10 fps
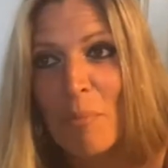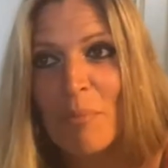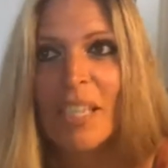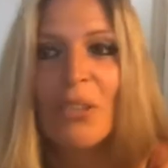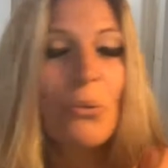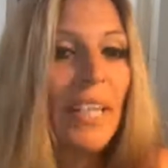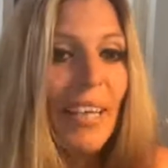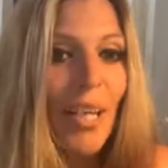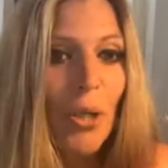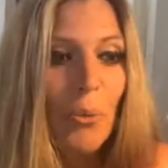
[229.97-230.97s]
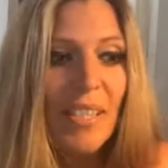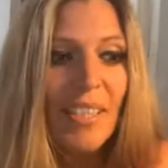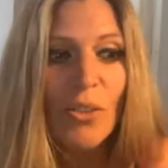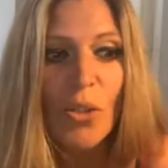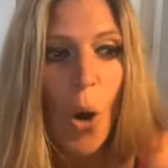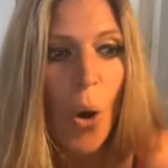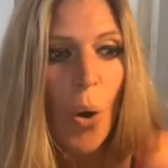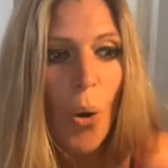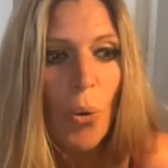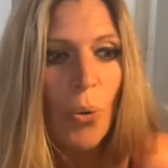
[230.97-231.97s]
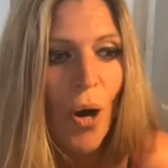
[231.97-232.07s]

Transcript: being together with no